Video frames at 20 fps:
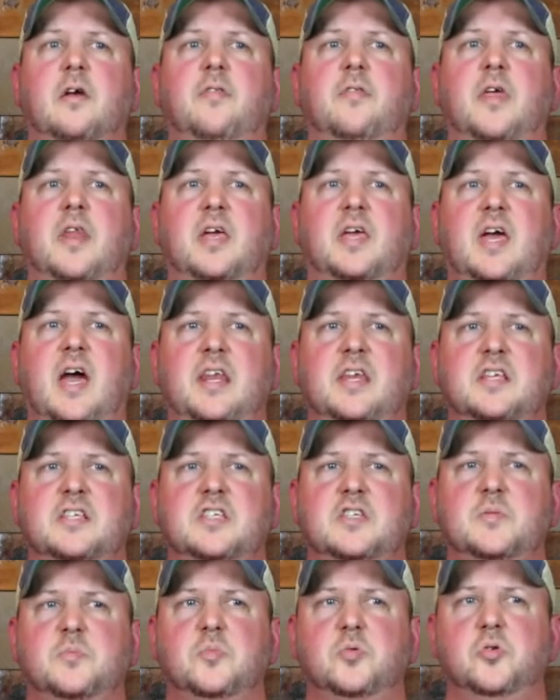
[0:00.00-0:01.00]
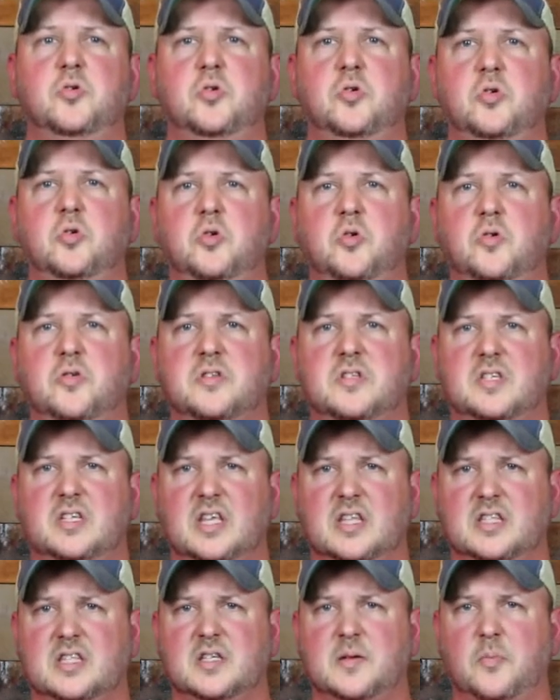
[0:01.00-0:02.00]
Then it kind of smooths,
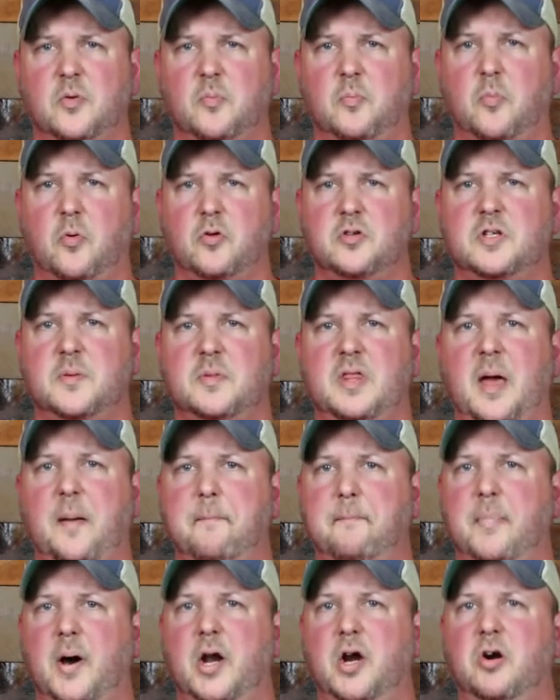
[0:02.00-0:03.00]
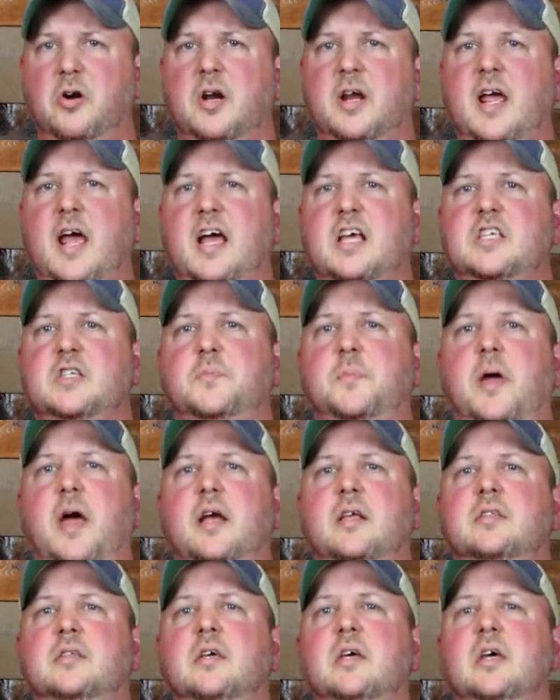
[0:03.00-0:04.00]
gets some of that buttery
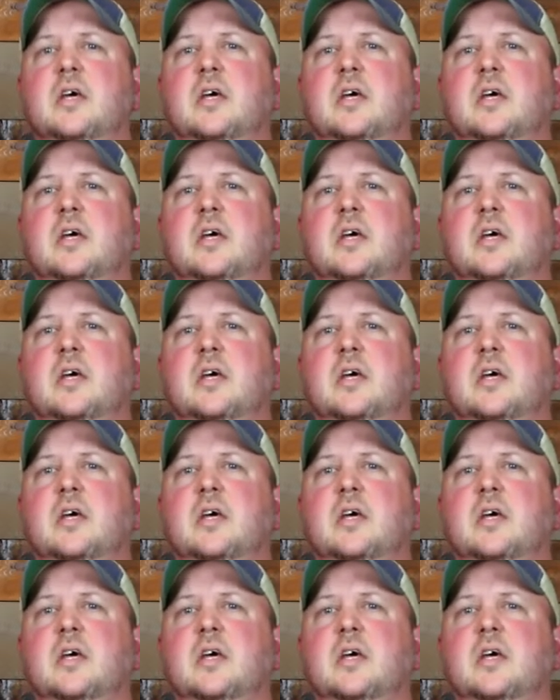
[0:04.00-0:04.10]
aspect,